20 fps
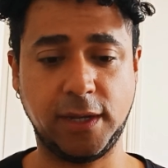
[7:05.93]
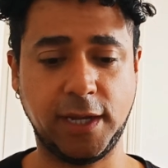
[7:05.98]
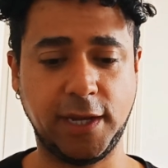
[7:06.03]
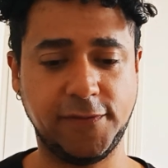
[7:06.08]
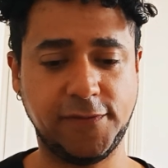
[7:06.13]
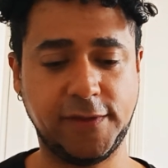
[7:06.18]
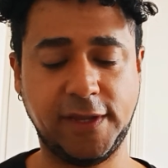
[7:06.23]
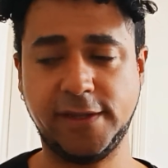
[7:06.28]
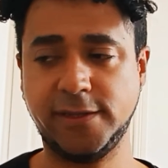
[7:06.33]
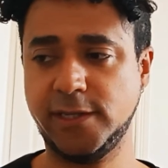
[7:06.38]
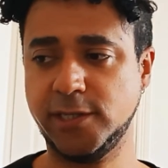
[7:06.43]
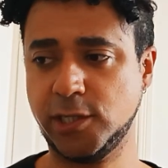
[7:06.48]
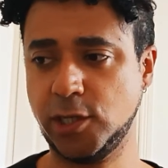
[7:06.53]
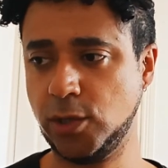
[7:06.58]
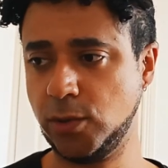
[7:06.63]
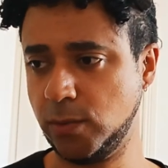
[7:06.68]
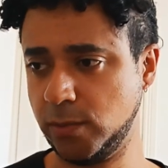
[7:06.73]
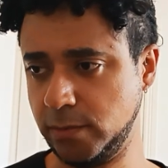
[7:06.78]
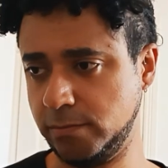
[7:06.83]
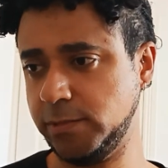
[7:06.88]
And then this
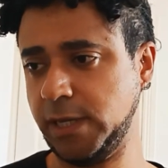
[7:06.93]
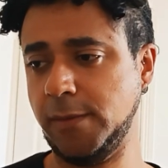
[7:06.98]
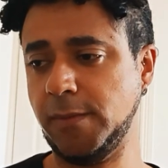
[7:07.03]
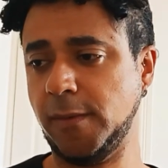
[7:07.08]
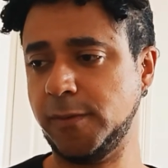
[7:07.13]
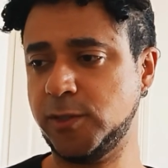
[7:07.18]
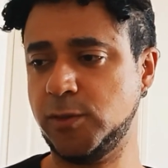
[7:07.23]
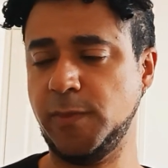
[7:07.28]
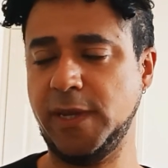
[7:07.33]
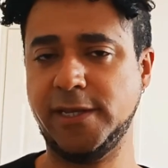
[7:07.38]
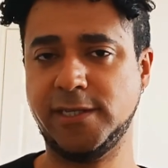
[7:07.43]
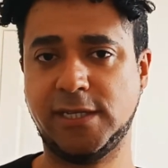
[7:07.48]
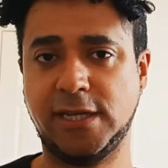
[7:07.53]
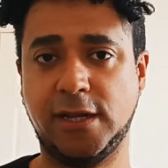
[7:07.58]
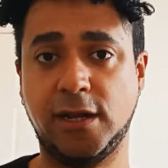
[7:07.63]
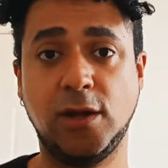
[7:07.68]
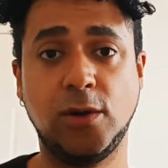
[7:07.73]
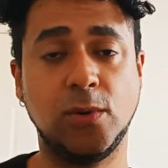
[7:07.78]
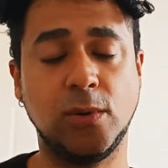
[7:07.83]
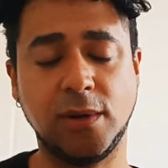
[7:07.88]
girl came up to me and
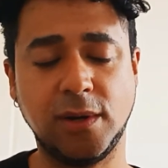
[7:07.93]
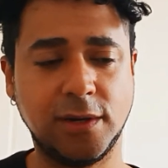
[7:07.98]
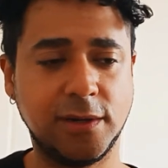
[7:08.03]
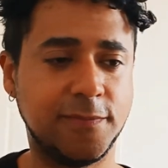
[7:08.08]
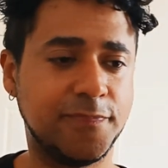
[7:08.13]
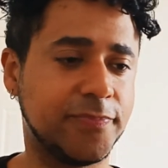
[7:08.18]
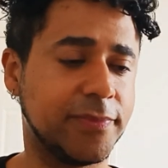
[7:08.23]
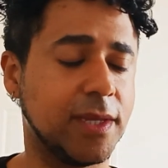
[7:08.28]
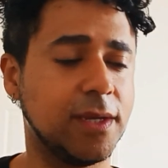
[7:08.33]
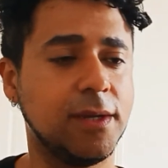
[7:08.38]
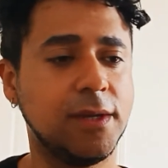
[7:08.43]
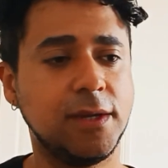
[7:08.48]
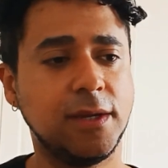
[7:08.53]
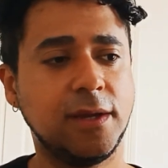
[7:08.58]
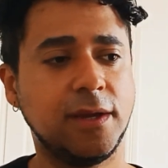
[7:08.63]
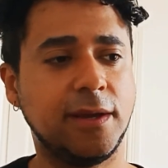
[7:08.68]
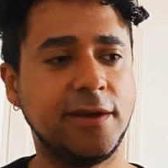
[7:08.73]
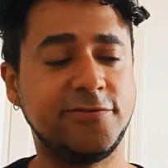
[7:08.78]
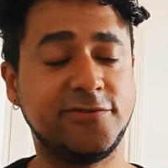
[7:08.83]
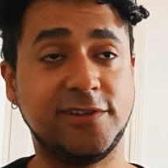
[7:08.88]
said,
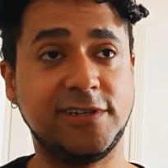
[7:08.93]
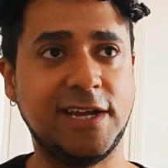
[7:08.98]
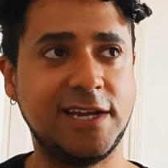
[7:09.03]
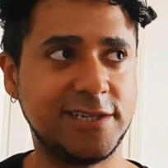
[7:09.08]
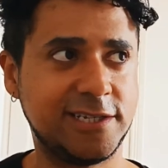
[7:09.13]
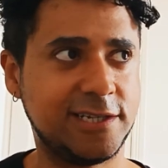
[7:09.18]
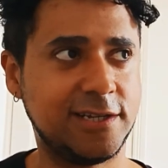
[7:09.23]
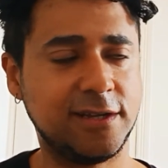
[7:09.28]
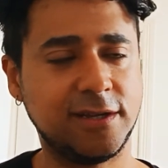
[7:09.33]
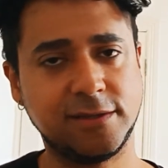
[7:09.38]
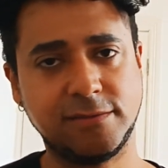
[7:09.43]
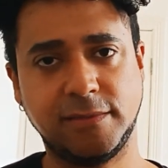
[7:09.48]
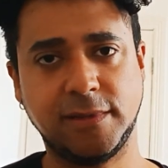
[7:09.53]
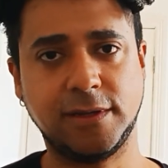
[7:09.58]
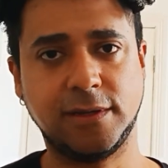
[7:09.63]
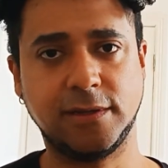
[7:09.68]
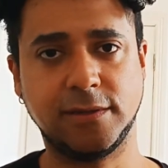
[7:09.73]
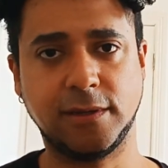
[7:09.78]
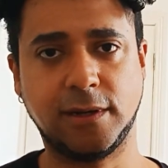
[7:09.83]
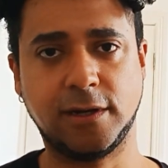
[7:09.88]

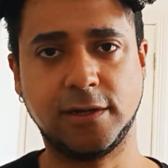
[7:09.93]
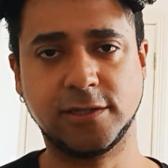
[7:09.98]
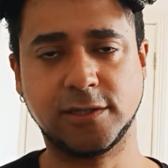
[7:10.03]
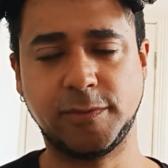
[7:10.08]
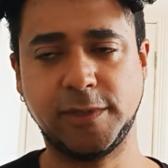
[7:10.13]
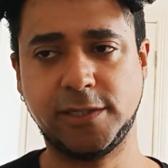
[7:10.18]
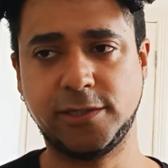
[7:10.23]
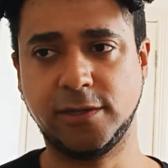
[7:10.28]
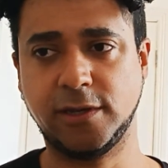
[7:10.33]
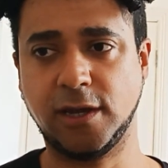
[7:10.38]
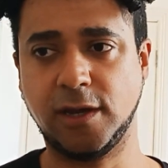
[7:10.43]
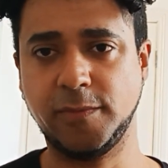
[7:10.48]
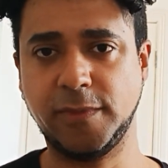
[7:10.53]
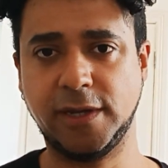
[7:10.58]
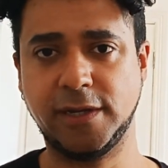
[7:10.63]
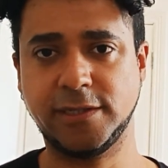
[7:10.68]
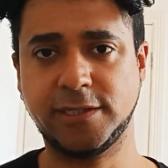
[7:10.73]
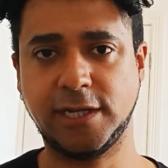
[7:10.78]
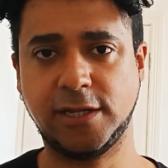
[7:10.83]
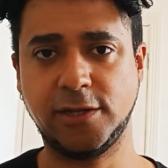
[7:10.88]
Vanessa asked me to come
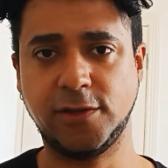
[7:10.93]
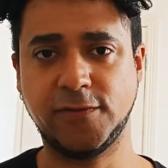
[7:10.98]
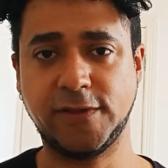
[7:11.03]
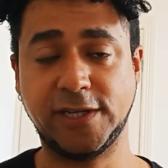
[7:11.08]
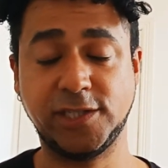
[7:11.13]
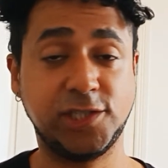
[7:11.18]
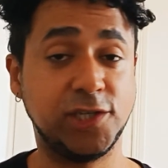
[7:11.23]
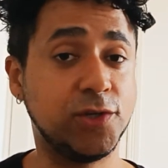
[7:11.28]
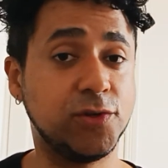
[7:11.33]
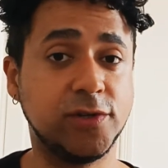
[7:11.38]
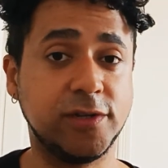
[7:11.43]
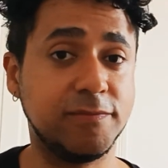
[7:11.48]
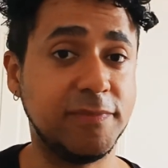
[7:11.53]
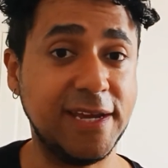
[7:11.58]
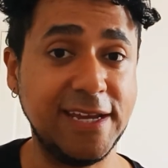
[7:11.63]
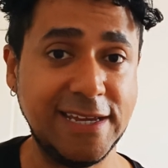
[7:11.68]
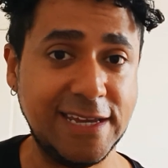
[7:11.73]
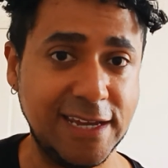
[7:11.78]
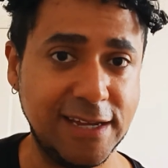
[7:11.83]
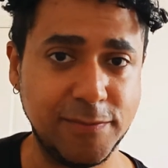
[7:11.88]
here and tell you that she couldn't
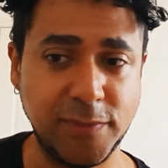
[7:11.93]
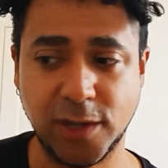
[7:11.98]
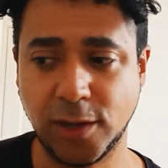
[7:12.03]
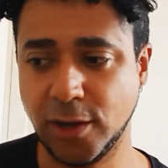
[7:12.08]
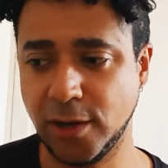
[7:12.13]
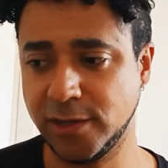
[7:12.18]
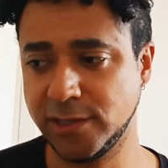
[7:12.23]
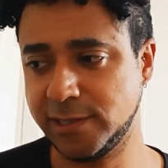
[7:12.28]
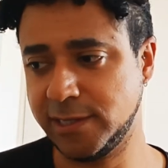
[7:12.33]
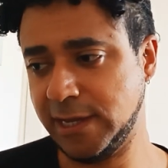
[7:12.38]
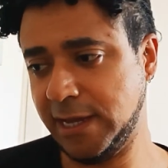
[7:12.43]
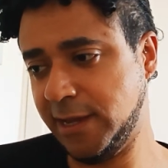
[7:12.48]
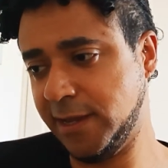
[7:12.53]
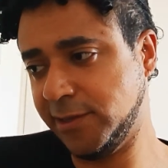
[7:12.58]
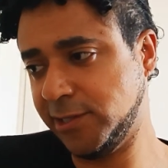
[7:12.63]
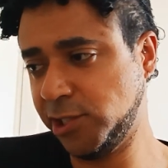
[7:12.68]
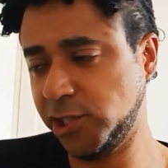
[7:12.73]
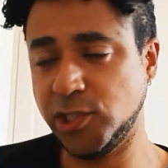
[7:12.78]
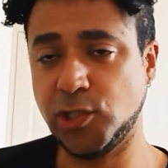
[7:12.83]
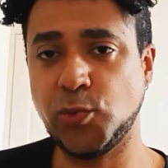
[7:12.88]
make it because
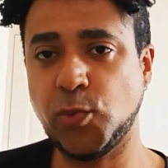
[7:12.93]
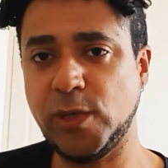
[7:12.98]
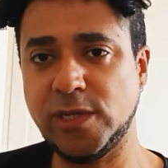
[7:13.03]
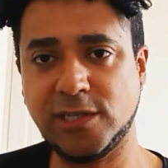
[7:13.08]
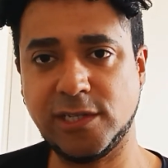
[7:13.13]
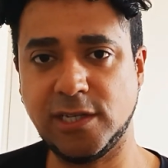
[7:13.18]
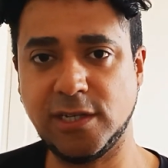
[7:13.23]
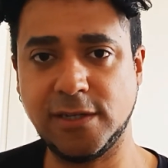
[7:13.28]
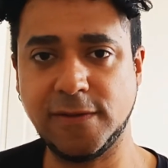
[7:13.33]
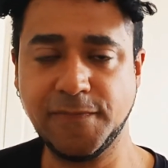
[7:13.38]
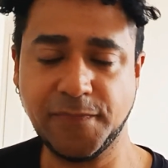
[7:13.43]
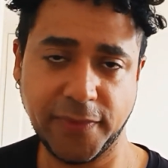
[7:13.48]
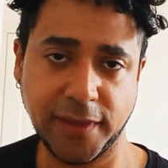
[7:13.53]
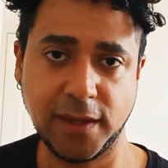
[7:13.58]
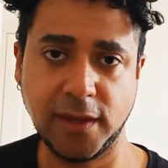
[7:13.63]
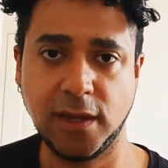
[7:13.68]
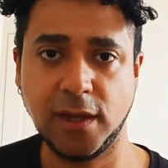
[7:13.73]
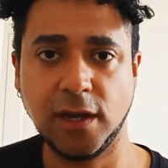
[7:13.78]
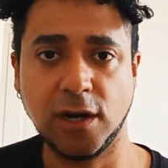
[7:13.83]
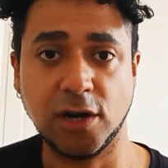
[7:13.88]
she twisted
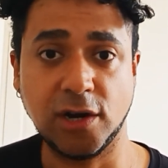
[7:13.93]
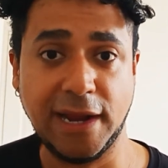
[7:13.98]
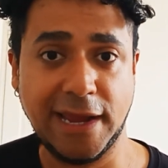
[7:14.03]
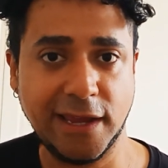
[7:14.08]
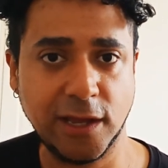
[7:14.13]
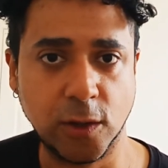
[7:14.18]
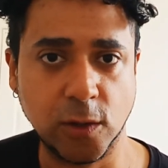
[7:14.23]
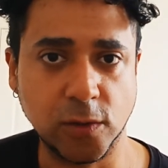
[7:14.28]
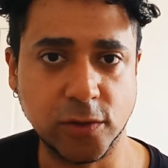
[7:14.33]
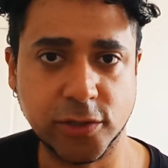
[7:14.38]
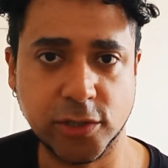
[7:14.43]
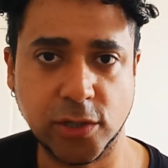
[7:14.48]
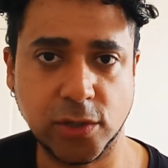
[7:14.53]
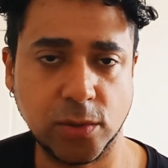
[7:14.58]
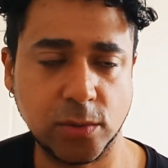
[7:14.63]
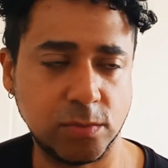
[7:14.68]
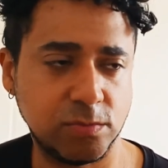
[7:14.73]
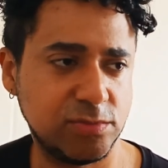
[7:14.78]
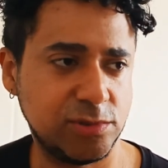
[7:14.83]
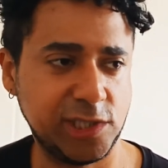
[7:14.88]
her ankle,
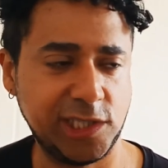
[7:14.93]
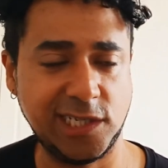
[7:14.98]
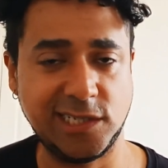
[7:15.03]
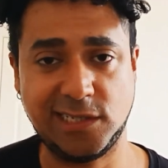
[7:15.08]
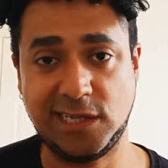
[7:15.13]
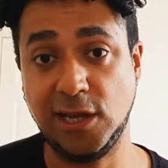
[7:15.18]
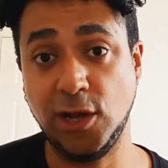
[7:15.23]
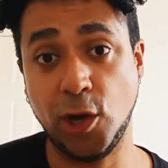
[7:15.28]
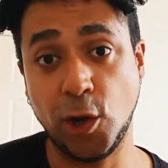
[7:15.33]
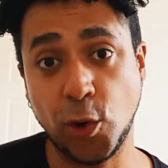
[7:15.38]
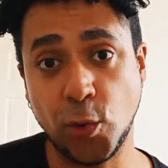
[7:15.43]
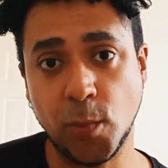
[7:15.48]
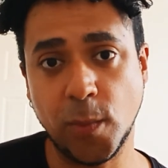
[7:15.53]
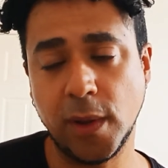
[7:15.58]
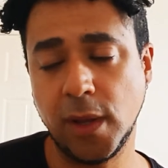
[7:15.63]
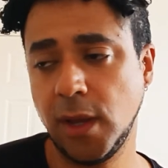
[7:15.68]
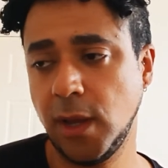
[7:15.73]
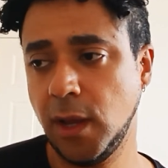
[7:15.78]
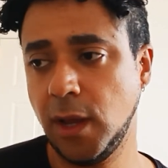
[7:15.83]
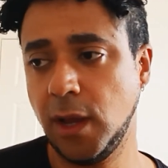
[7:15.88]
so she's at home.
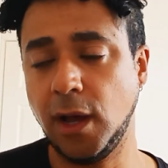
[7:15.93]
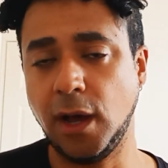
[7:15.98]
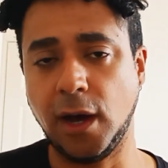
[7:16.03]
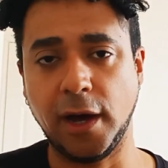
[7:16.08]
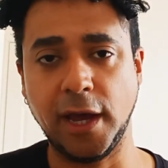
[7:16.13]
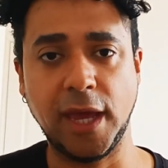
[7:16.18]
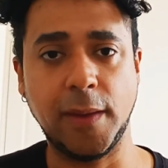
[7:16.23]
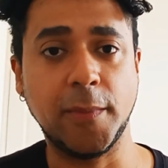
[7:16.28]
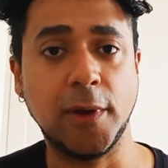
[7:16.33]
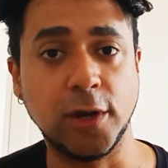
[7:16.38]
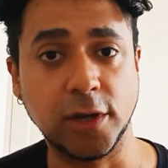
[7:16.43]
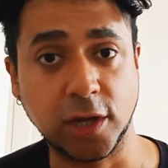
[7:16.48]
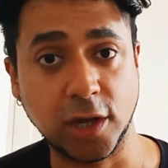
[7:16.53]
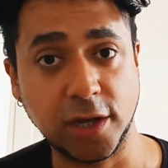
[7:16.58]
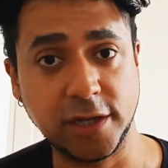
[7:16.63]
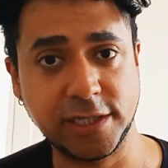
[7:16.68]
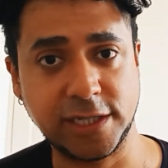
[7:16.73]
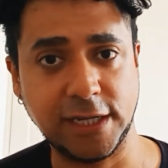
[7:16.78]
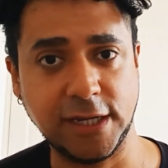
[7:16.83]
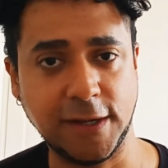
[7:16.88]
I am her
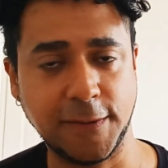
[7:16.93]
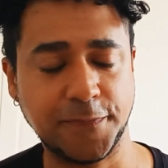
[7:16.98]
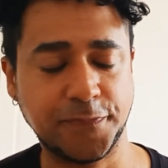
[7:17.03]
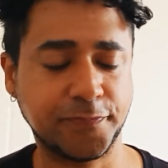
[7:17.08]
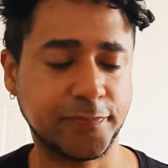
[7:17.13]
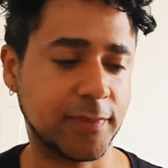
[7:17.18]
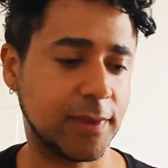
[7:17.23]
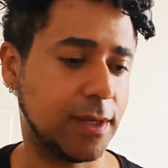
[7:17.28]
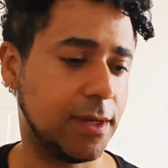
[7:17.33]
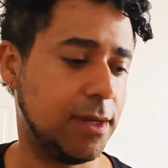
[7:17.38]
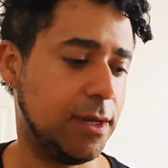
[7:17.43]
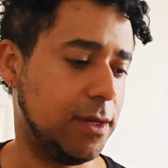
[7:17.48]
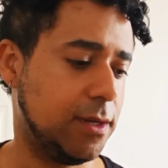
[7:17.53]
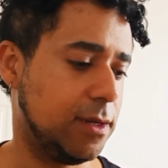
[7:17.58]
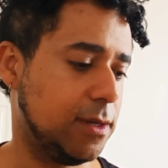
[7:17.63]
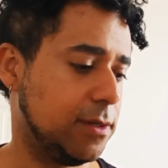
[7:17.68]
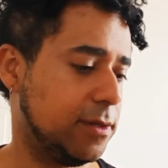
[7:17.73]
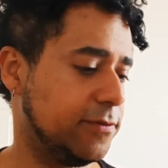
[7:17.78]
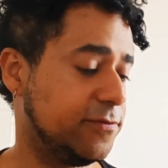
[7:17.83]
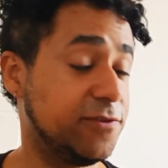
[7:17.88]
cousin,
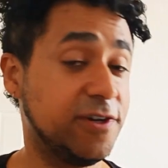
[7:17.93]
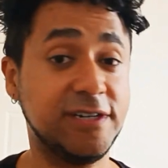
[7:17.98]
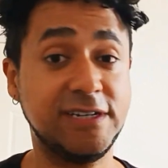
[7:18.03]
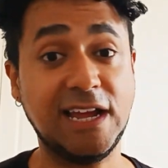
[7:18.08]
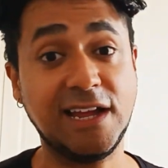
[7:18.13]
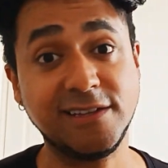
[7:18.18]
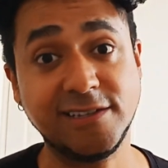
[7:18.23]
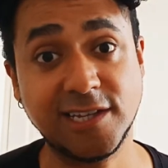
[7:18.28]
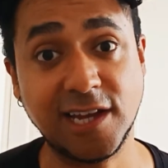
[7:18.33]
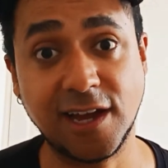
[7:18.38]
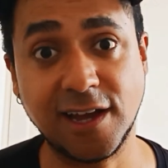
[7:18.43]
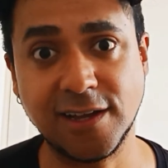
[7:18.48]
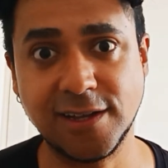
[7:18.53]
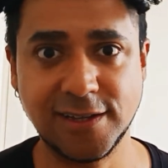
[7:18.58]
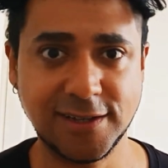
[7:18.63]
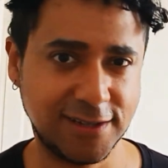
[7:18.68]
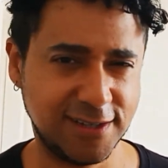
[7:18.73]
Fernanda.